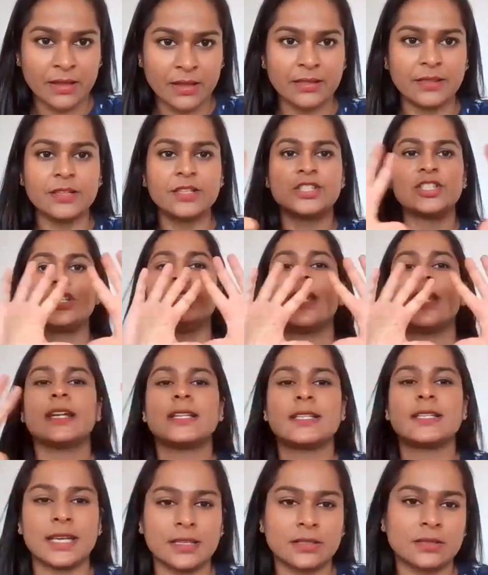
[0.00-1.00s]
the
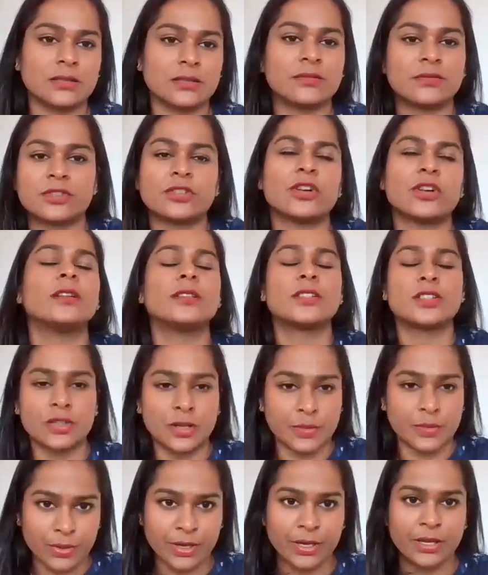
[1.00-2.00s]
genetic sort of
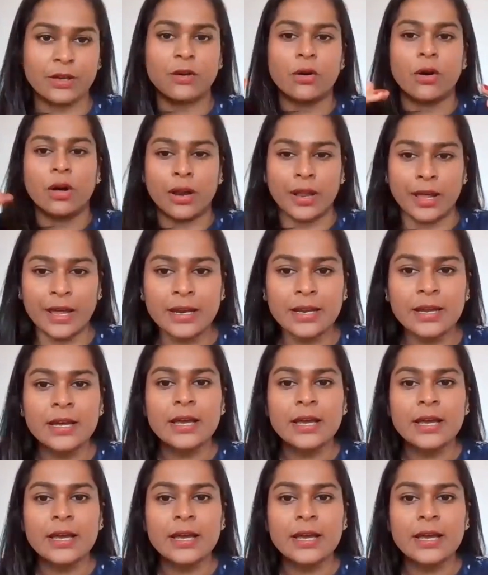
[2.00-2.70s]
transcript, we can call it,